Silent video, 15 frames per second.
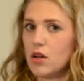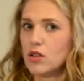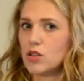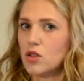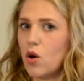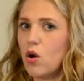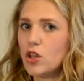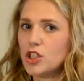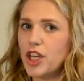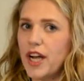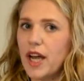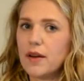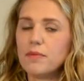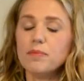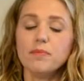So whole
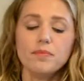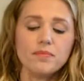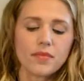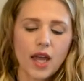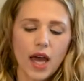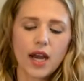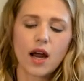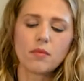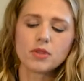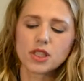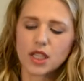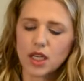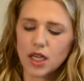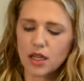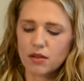chicken, and I'm just
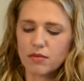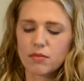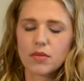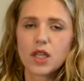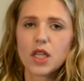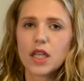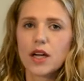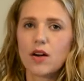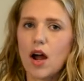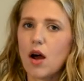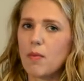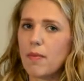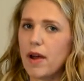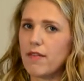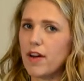gonna clear
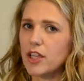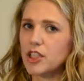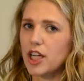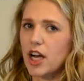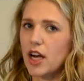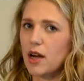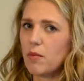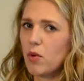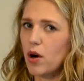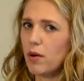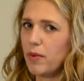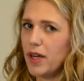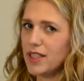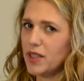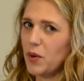out my veggie cutting
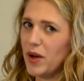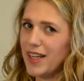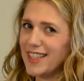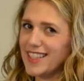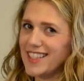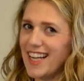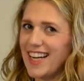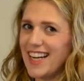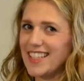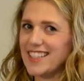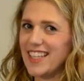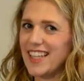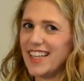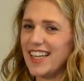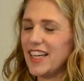board because I want it to stay nice
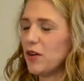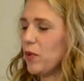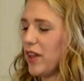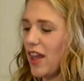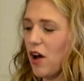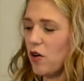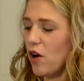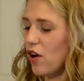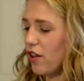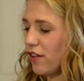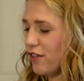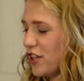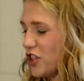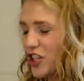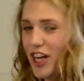and clean without all
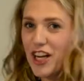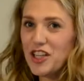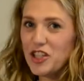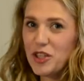of the chicken